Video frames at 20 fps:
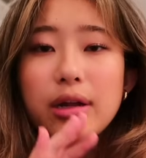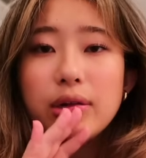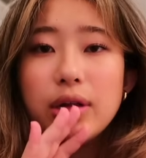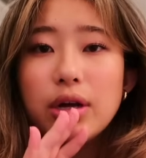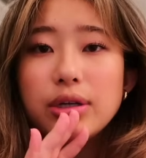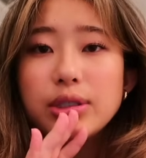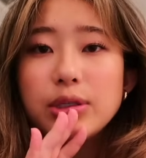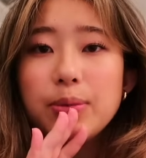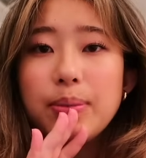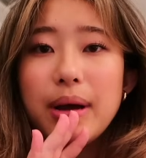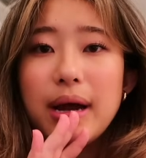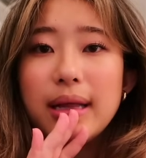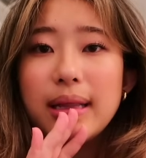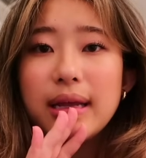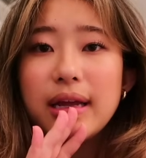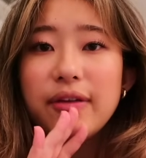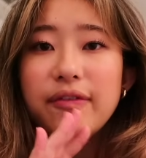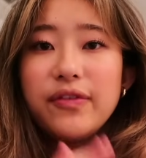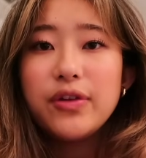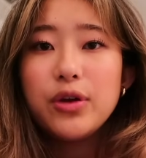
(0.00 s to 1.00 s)
I'll also buy
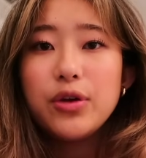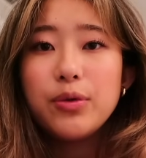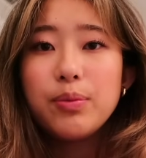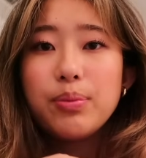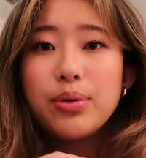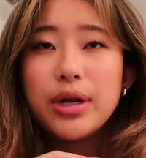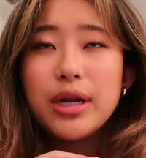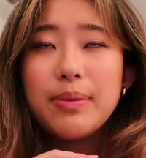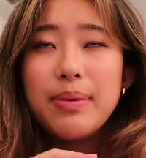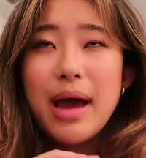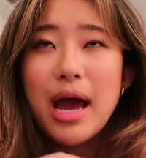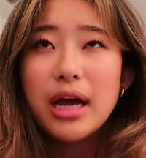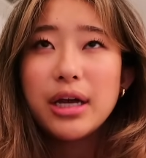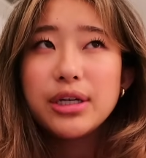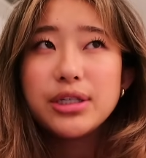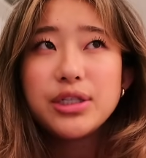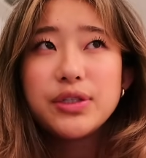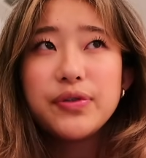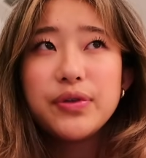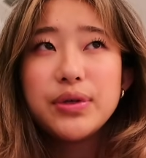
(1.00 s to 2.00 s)
like a few
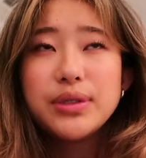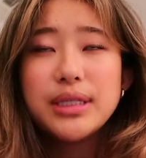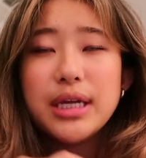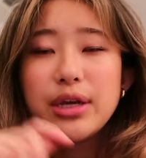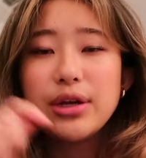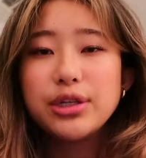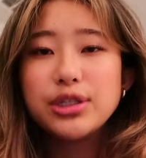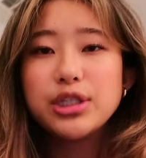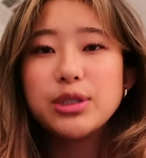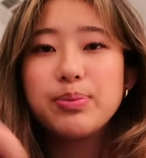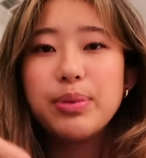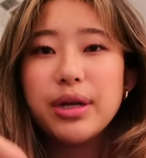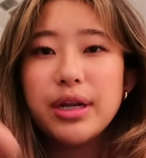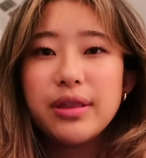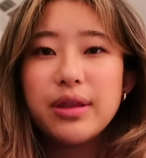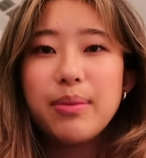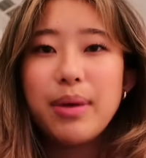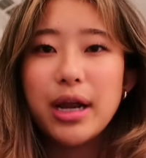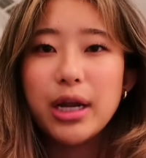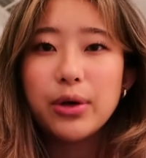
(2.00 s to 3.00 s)
pre-packaged foods that you can just
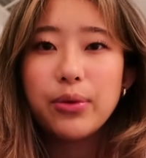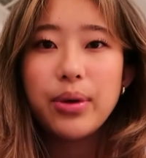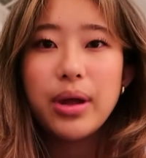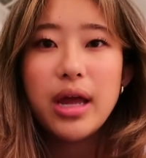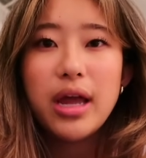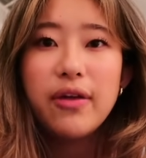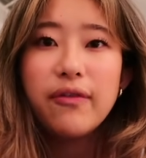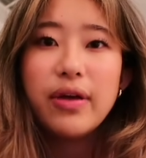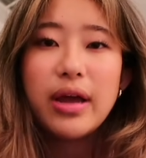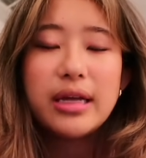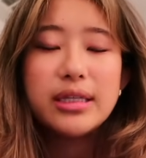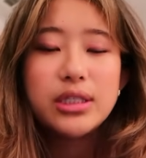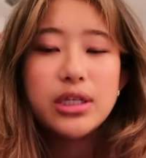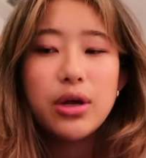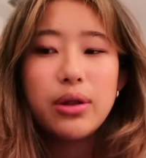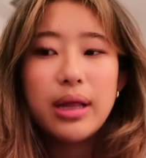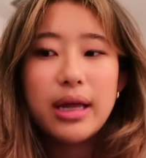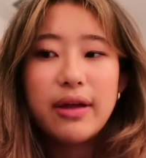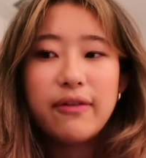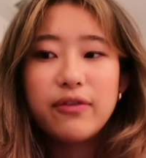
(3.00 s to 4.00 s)
put in the microwave. And
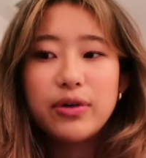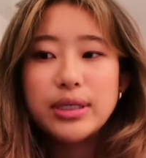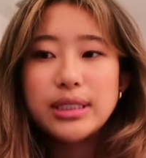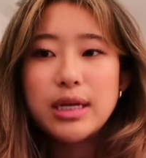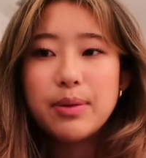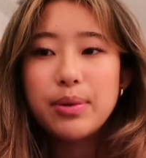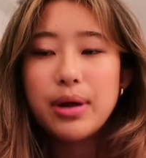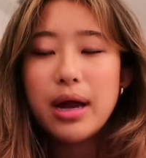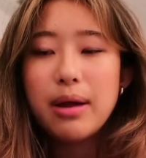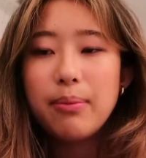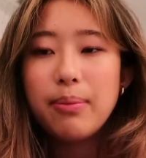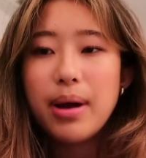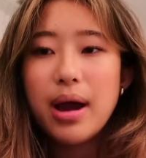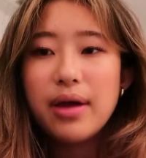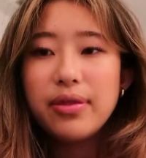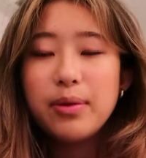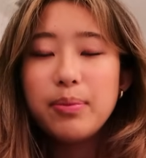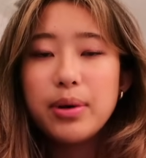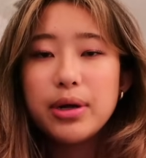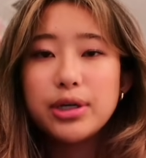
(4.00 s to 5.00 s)
so like, for example, I
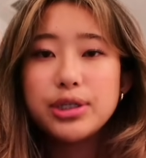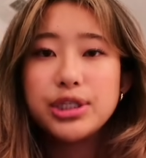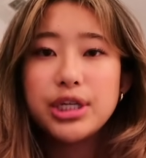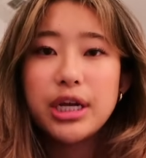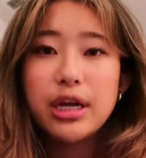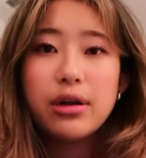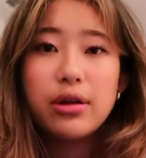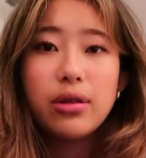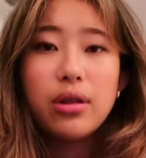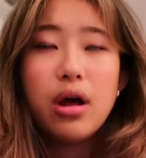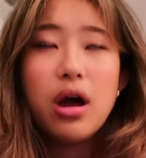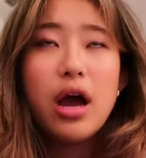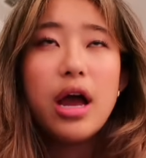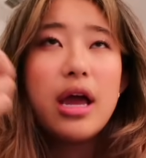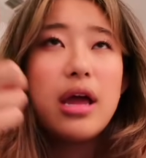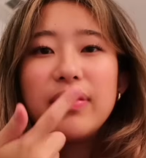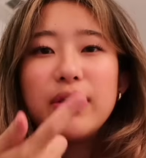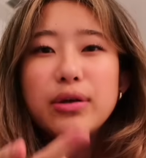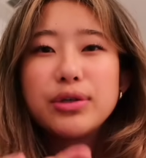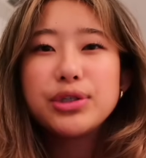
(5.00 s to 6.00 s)
buy the butter chicken a
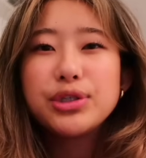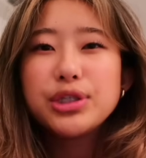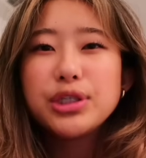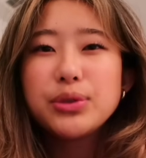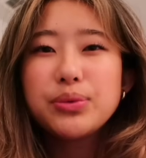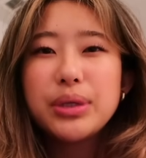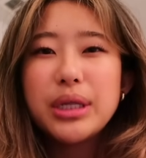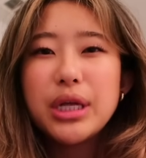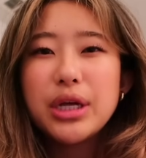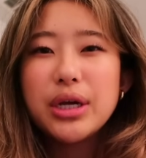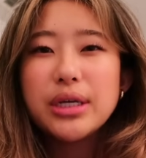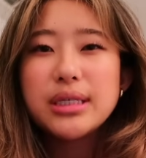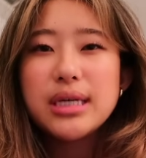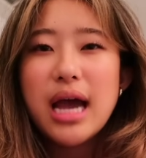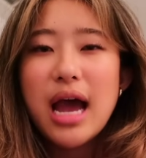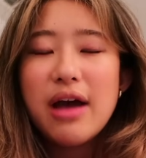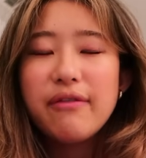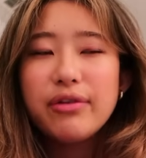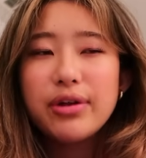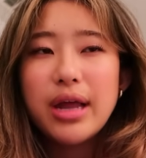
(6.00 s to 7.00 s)
lot, and those are just really good
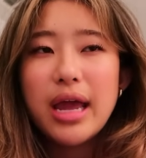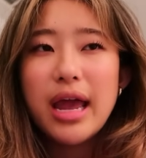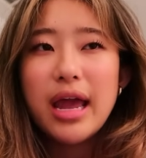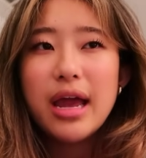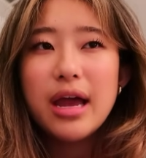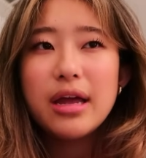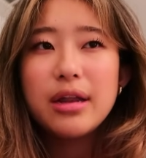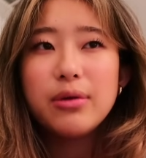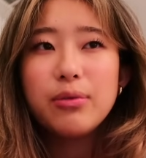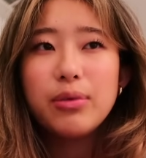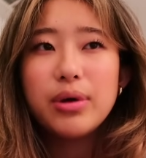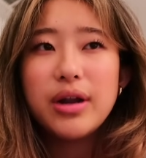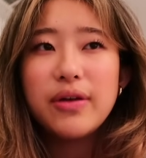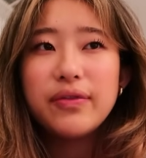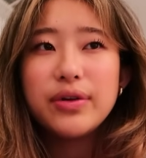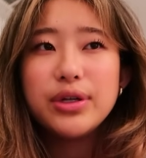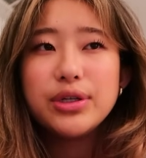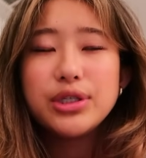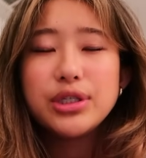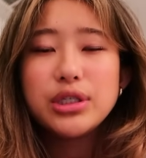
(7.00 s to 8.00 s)
to have on hand
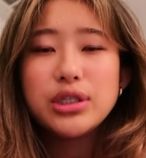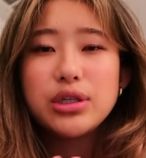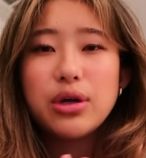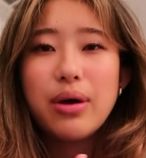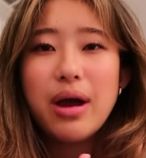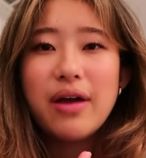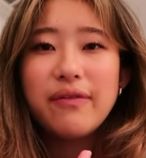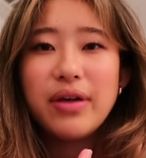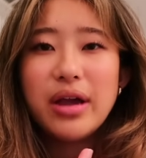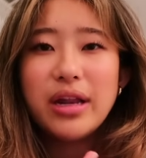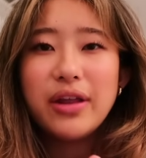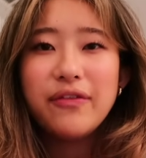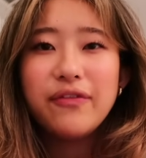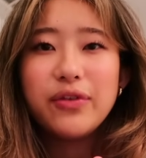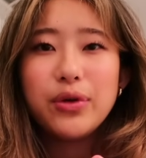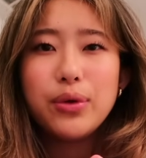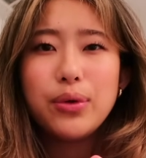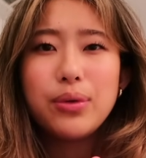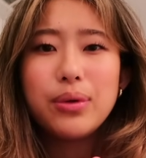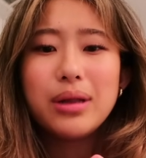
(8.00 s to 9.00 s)
whenever you just don't have any
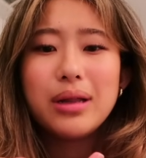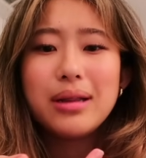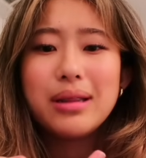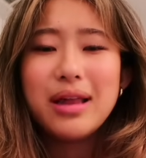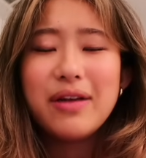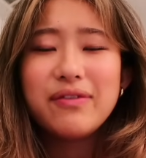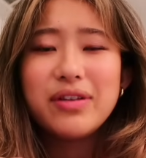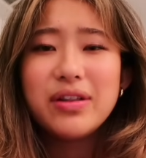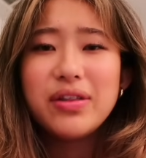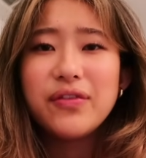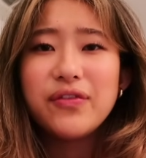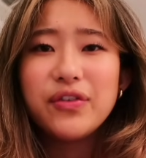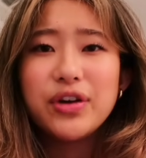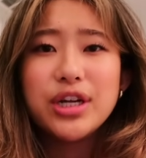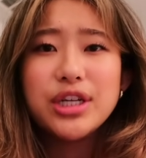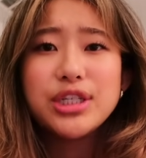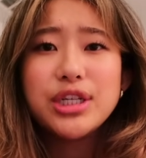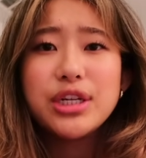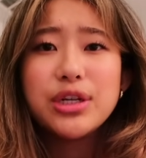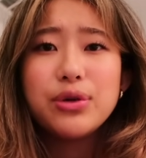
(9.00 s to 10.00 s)
food left in the
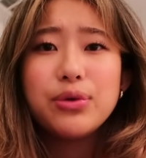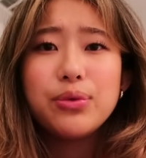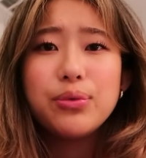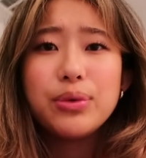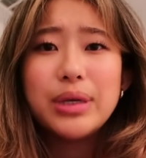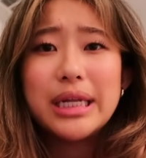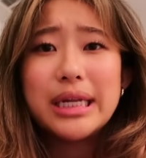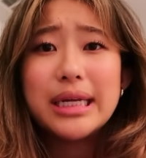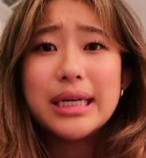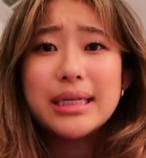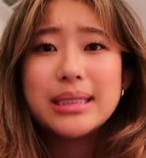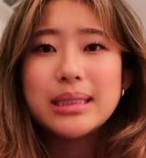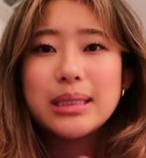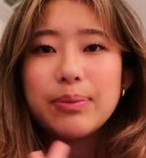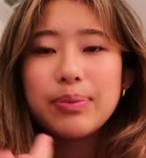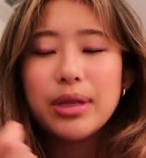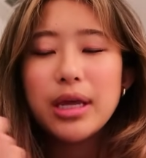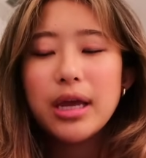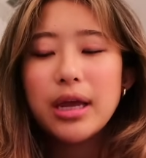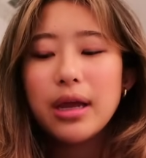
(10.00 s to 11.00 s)
fridge and you need to eat
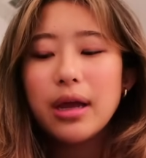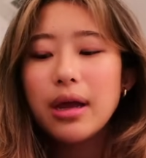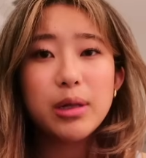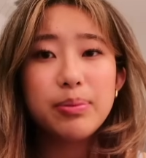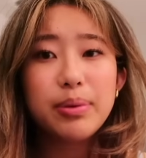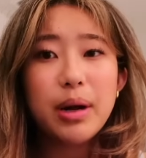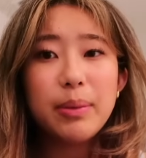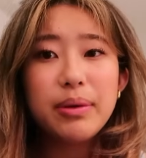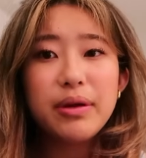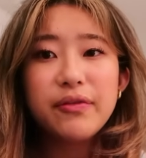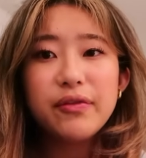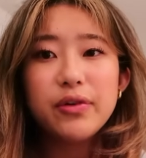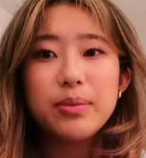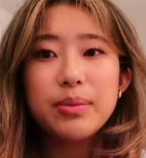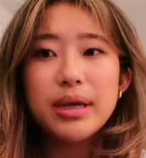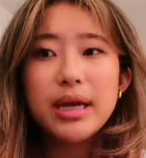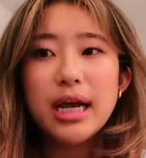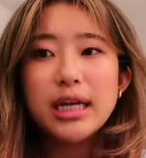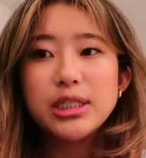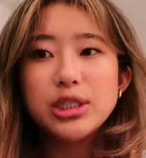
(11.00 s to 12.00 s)
something. Meal prepping
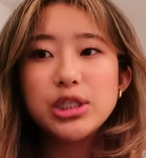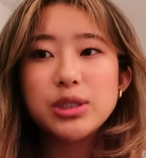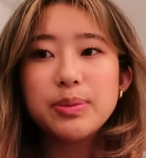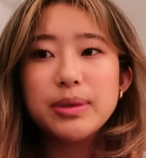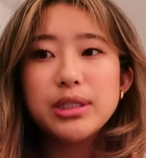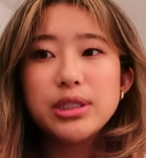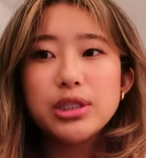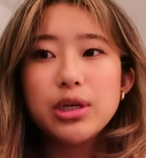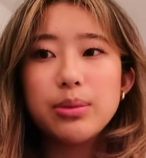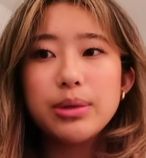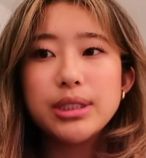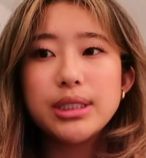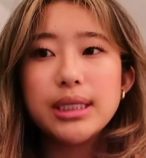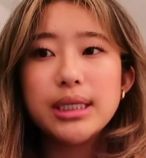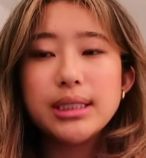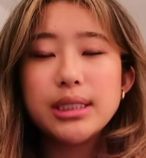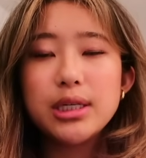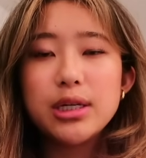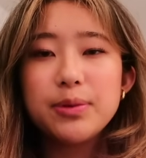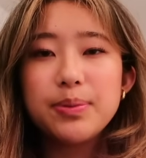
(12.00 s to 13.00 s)
for me has just been so much
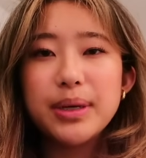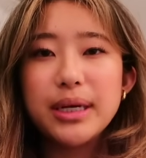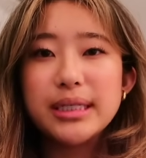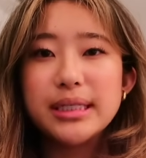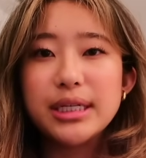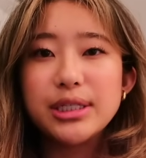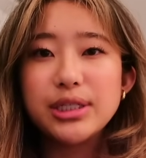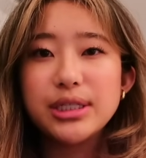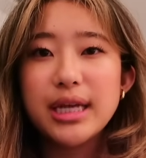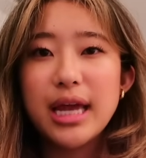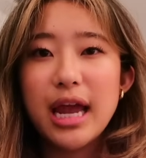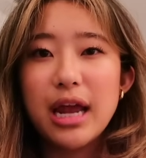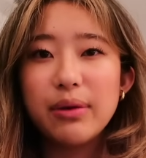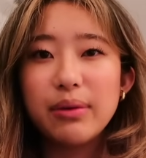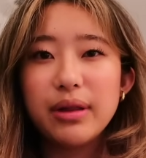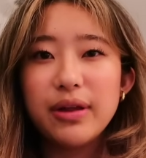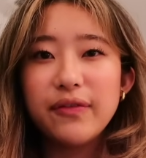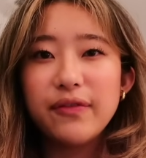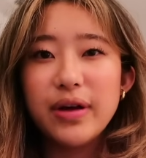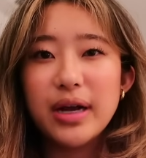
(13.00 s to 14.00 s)
easier because I just
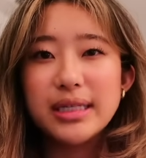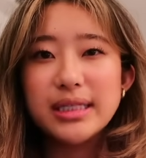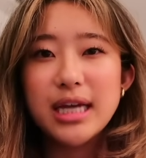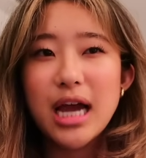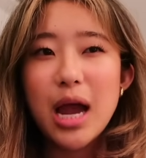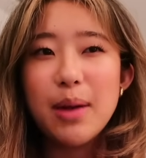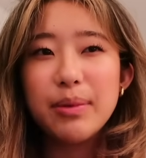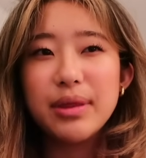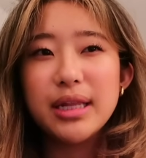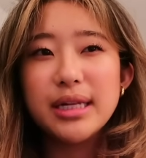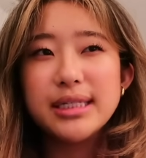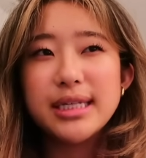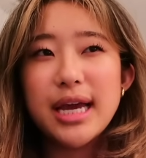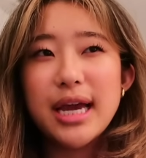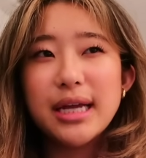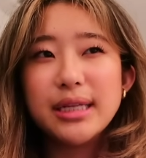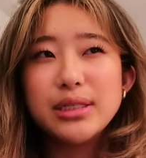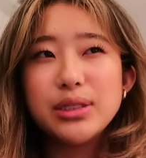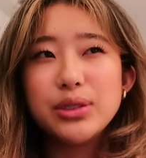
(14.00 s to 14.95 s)
can't really find time in the day